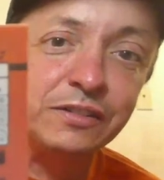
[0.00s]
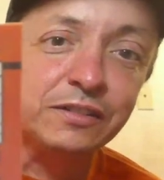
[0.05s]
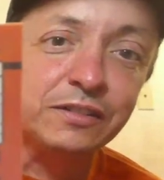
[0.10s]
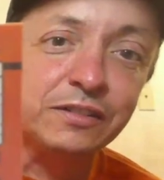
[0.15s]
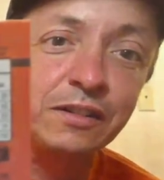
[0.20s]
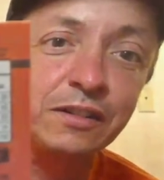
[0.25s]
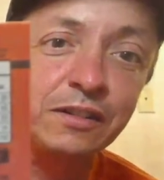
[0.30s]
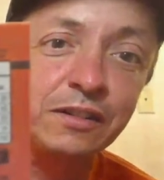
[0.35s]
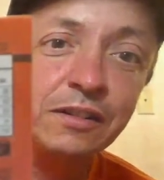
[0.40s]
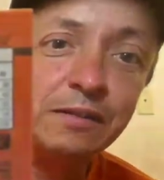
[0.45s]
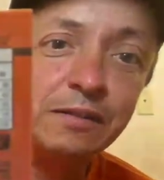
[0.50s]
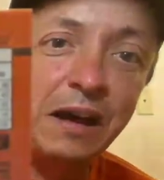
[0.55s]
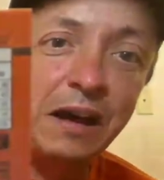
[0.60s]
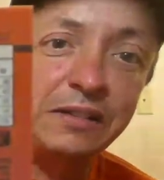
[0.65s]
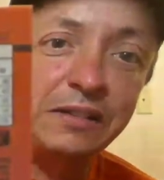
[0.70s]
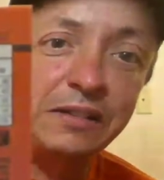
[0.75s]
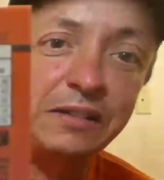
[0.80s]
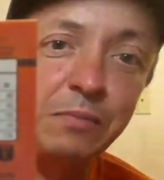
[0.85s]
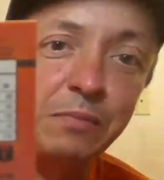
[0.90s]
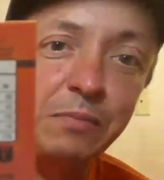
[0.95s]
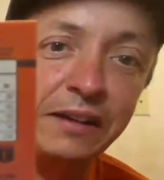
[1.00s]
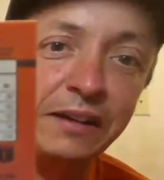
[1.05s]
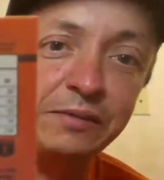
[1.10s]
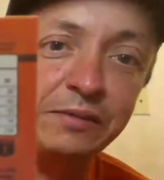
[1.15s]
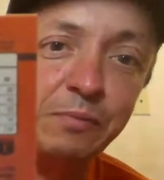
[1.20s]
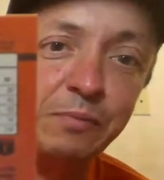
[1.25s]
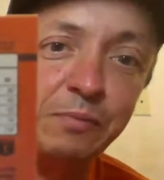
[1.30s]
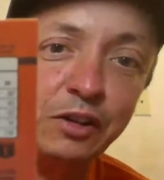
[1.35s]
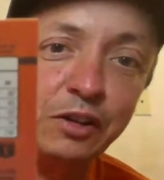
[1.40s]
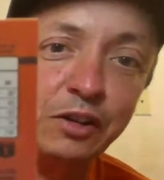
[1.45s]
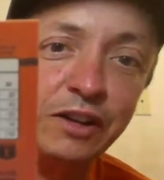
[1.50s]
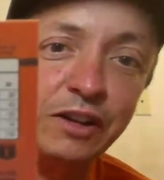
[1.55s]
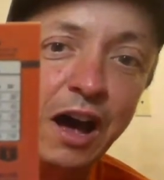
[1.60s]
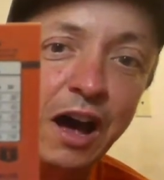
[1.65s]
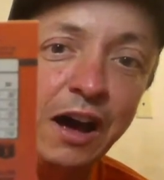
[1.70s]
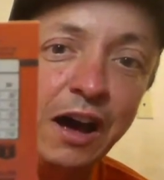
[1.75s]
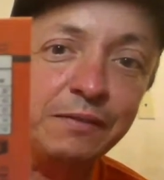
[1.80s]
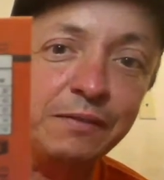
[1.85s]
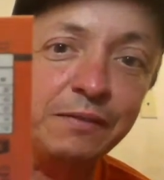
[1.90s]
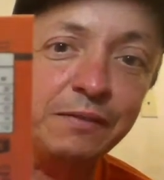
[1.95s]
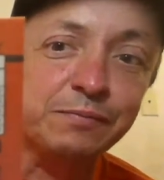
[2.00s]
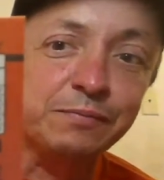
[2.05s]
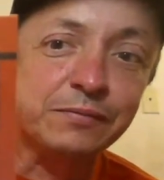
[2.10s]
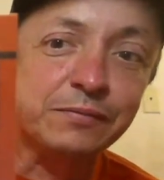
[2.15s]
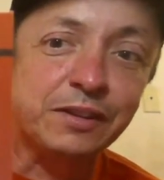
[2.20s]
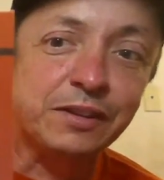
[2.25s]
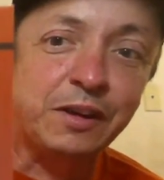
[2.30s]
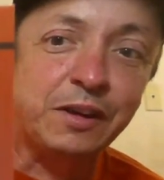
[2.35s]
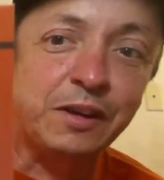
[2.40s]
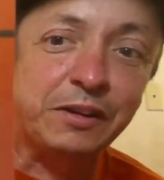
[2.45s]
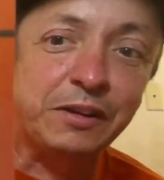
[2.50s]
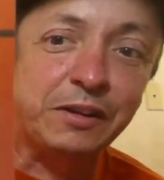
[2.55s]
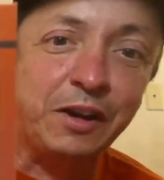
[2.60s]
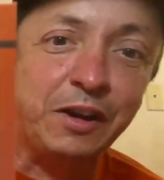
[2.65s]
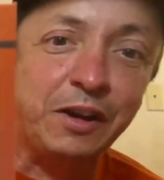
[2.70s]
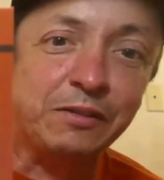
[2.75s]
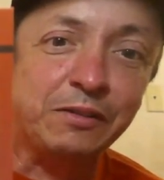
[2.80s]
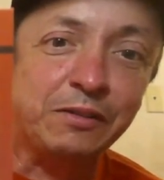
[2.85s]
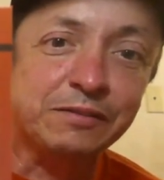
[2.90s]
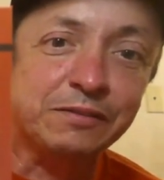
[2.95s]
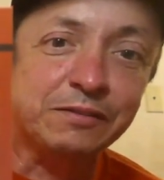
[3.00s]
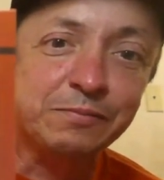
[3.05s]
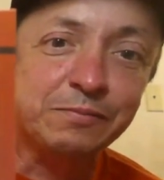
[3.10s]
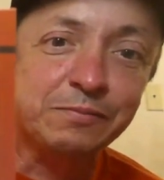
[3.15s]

Mike, Mike, Mike Scott. There we go.